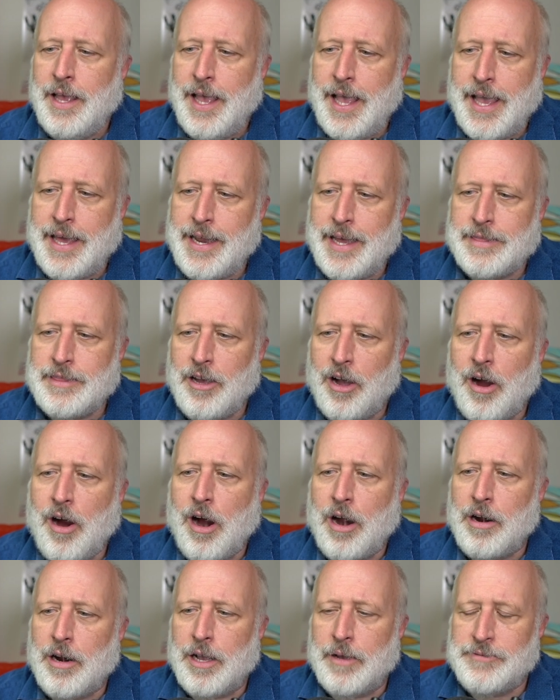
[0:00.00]
And at the
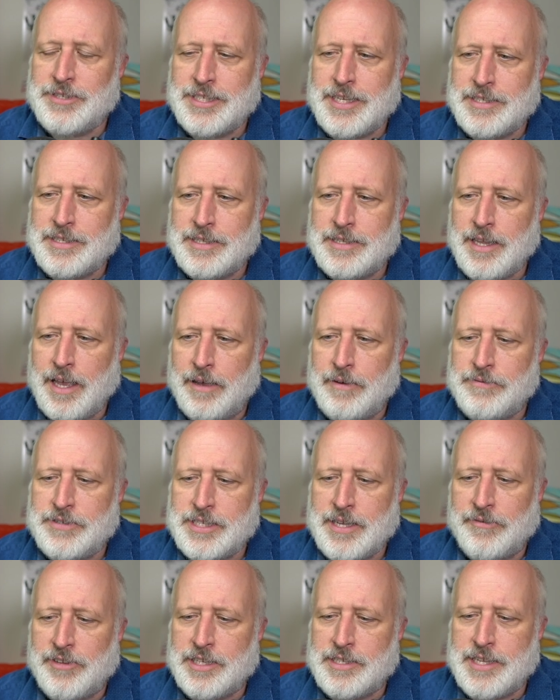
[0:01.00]
heart of, of
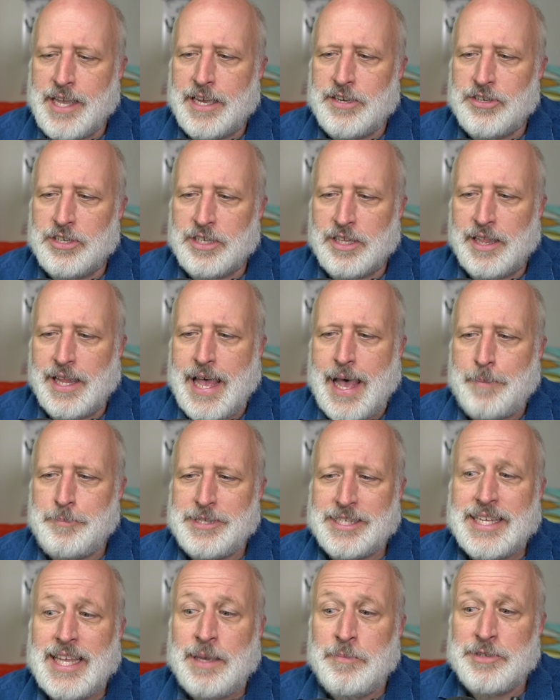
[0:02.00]
civilization
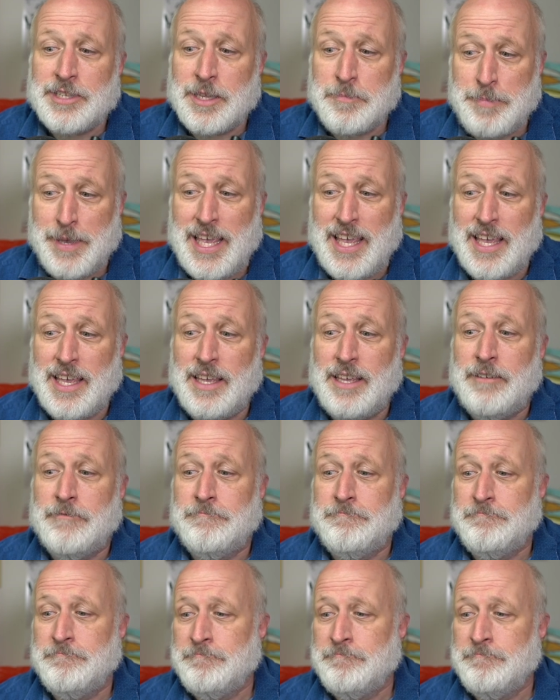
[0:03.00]
collapse seems to be